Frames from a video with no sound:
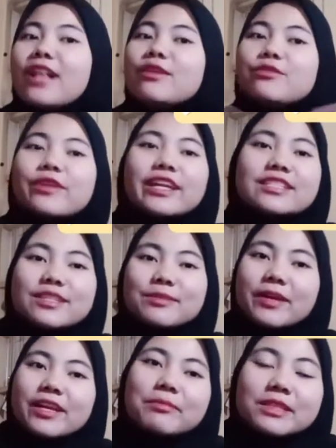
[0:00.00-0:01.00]
Hello friends,
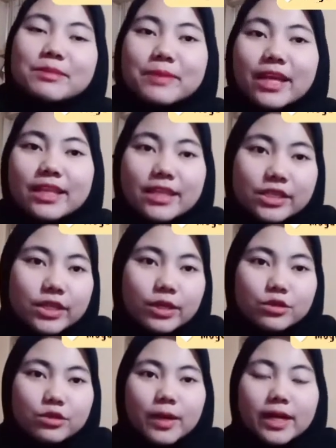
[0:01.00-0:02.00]
my name is Tasiya
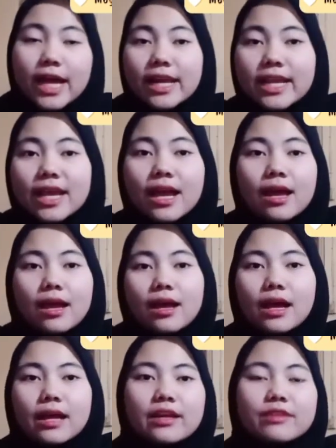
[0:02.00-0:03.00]
Kuswandari
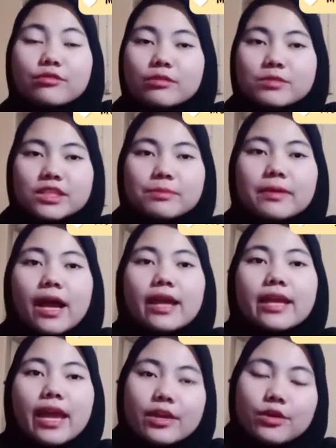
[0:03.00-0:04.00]
and I'm from
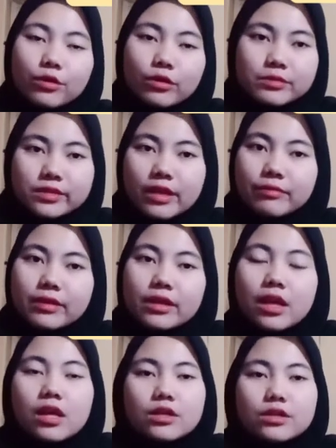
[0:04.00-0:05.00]
TBIA Group 7.
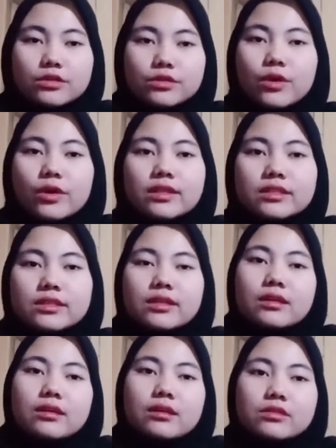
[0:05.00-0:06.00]
So in this
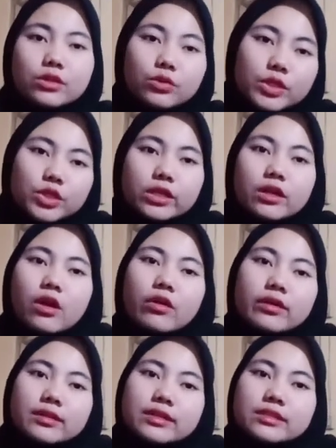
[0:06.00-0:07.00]
situation
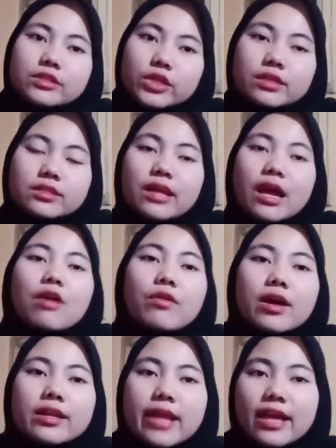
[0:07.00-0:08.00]
or this chance, I
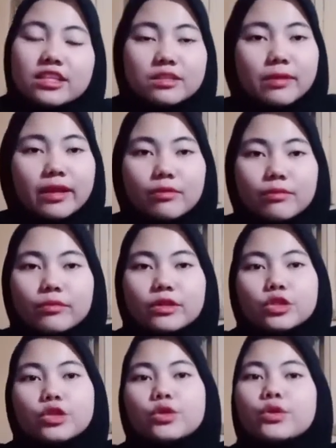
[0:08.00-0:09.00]
want to explain
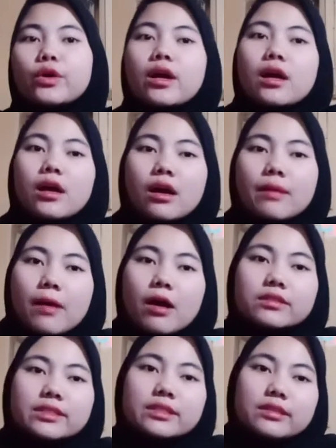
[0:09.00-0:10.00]
with you
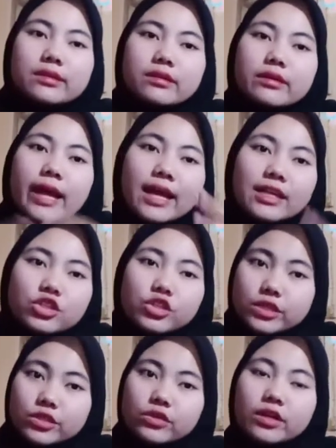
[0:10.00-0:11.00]
about the hand
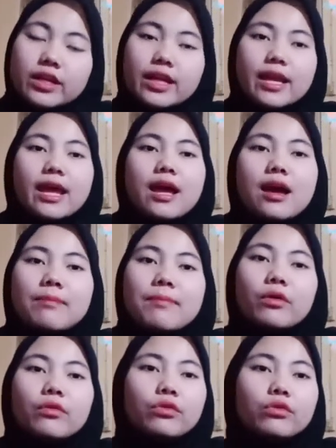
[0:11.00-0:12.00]
gesture
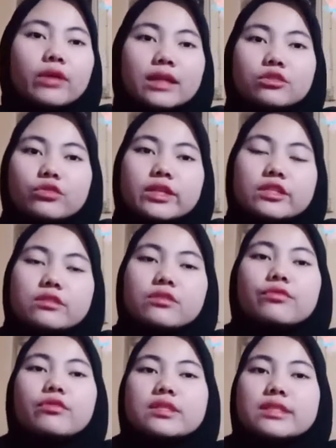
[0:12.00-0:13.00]
about two countries. The
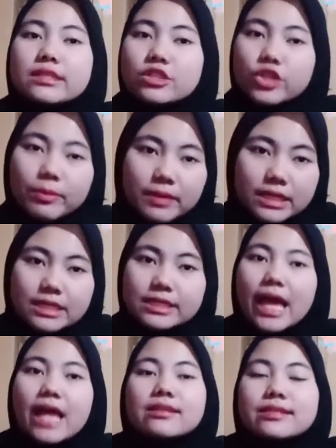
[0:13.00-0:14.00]
first is
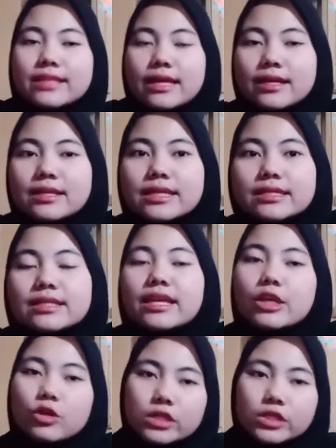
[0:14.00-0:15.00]
Japanese and the second is
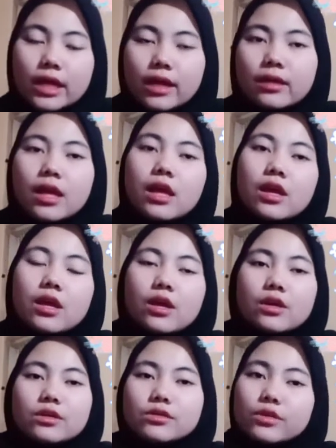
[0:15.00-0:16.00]
Indonesia.
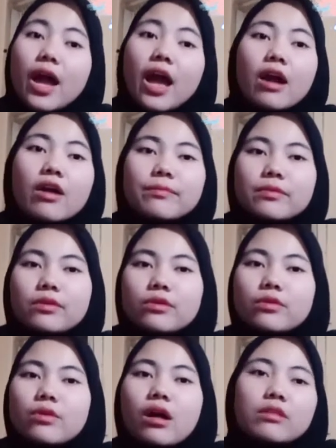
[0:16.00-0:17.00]
So I hope
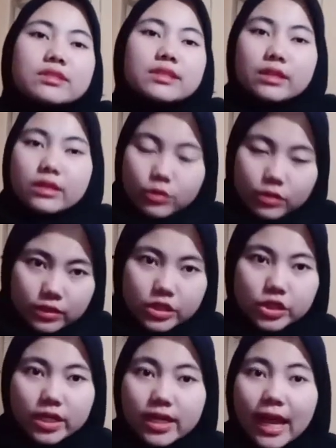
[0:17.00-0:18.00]
you always in a good
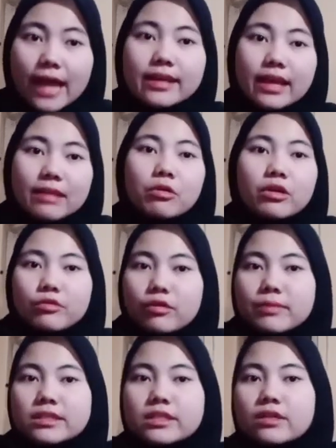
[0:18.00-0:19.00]
condition and get more
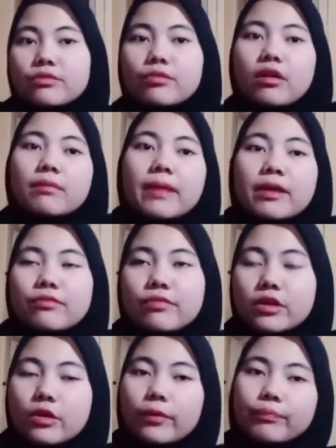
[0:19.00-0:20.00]
information from my
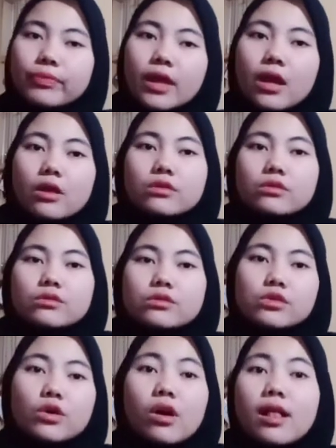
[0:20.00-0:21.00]
video.
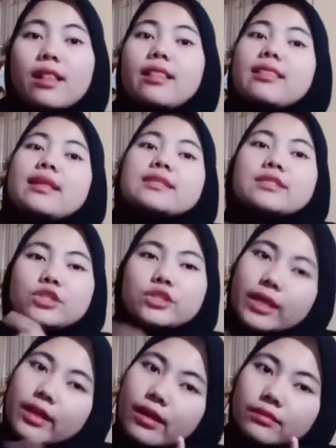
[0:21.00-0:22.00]
So let's
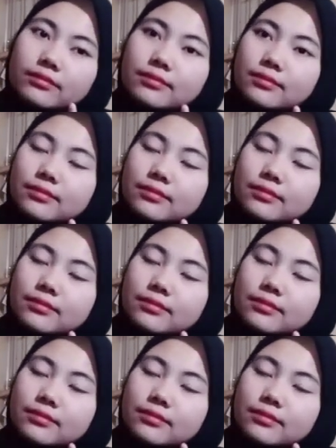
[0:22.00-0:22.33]
check it out.